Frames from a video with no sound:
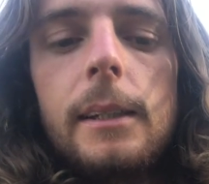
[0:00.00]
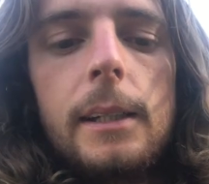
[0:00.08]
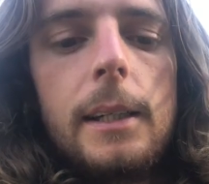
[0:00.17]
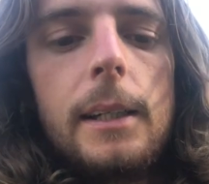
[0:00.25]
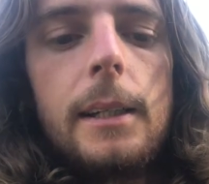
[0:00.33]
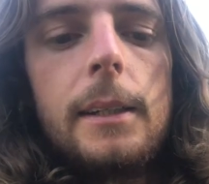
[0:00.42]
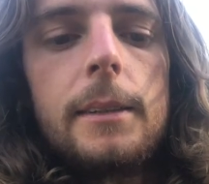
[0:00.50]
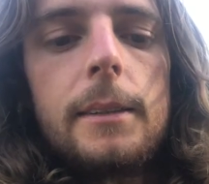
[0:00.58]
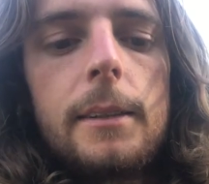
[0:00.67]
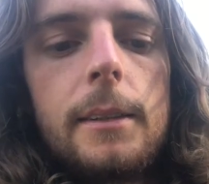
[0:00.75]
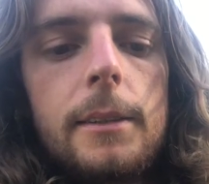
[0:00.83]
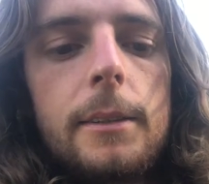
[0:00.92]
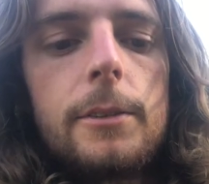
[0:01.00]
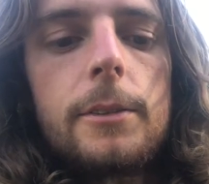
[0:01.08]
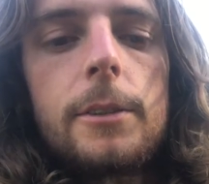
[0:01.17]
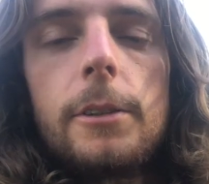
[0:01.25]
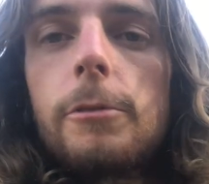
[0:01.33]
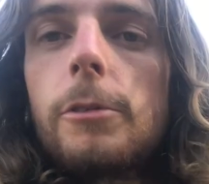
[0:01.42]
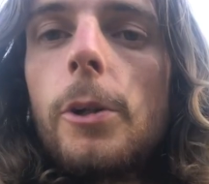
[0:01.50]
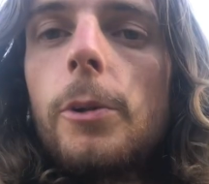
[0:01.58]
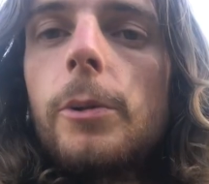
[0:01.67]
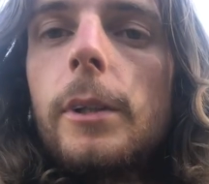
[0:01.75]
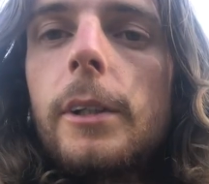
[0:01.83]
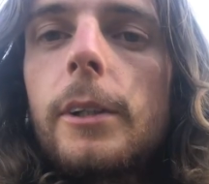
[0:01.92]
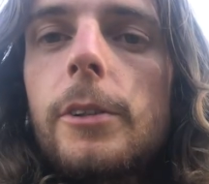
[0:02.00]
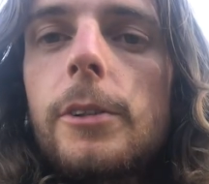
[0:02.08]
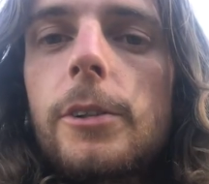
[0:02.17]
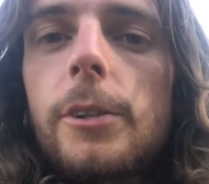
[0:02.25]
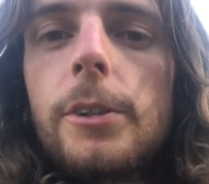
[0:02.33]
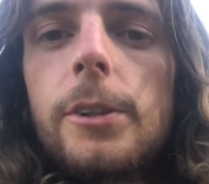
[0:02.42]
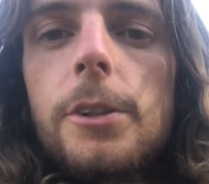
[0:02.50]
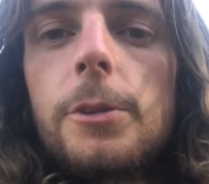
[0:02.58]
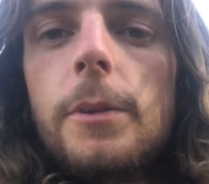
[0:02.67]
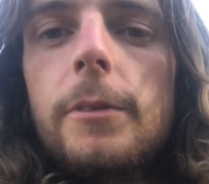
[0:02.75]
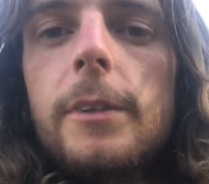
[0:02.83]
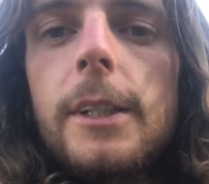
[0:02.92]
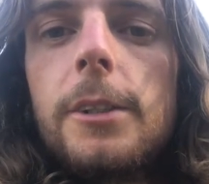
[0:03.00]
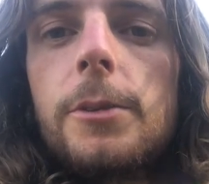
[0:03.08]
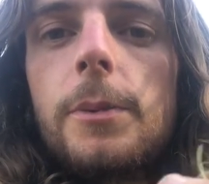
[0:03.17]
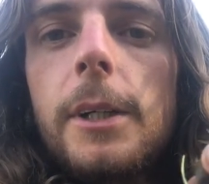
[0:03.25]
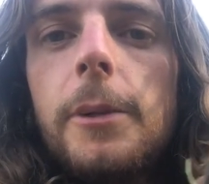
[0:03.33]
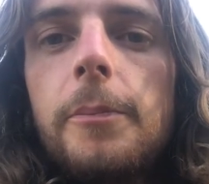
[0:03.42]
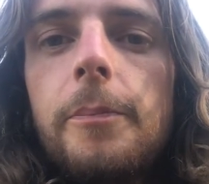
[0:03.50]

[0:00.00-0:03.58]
and I can also roll a good sausage with it as well.